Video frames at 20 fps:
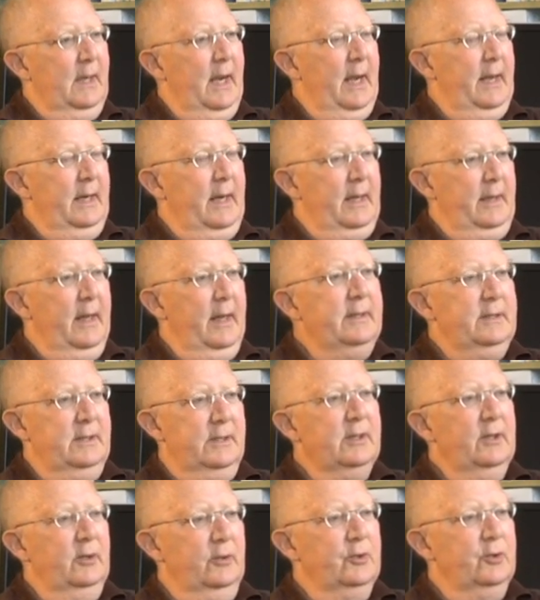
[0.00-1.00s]
And that's
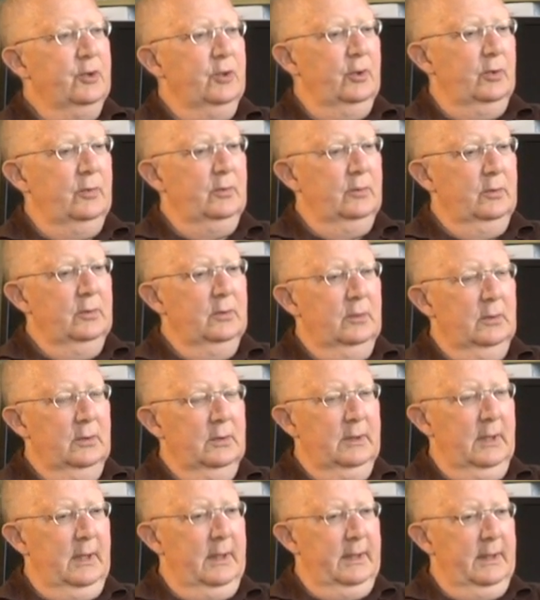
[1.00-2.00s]
still true
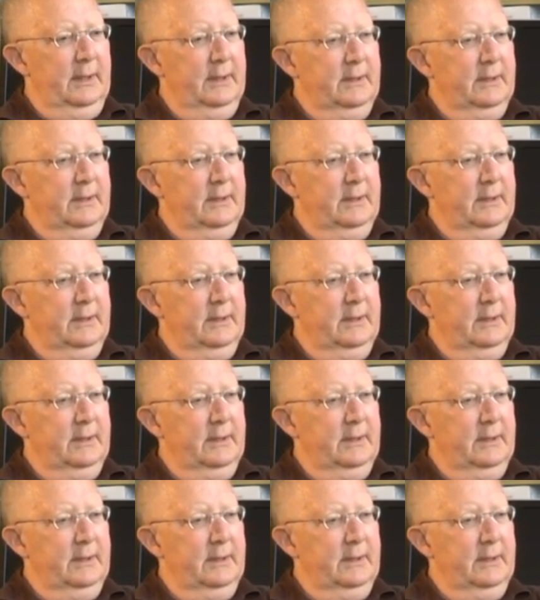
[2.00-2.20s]
uh,